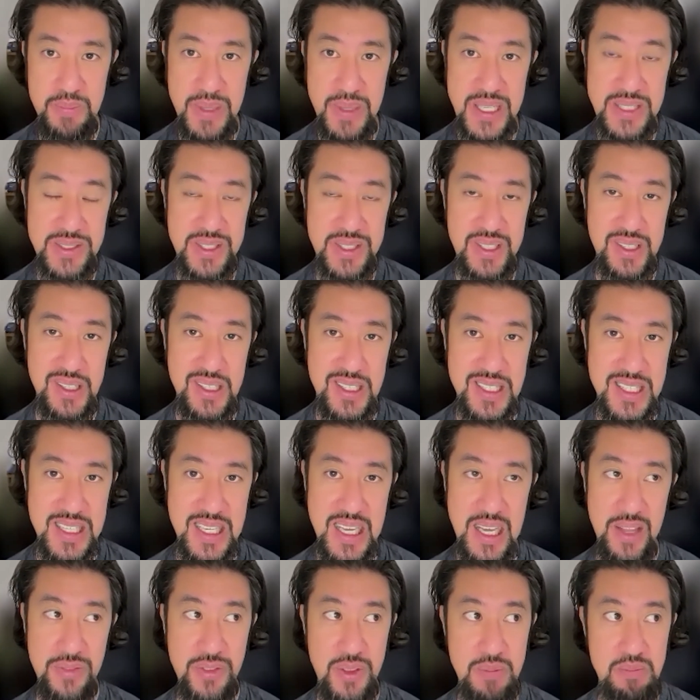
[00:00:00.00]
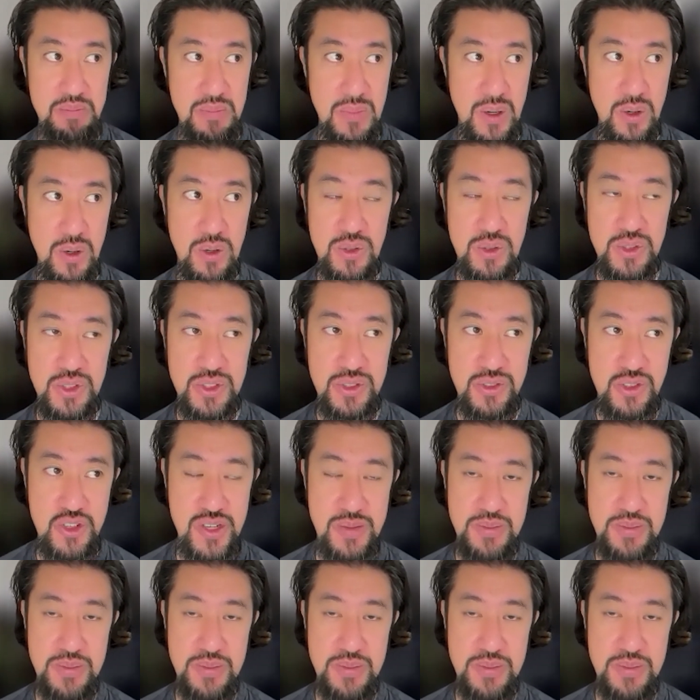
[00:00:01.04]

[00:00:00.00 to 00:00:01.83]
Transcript: told me basically he had the most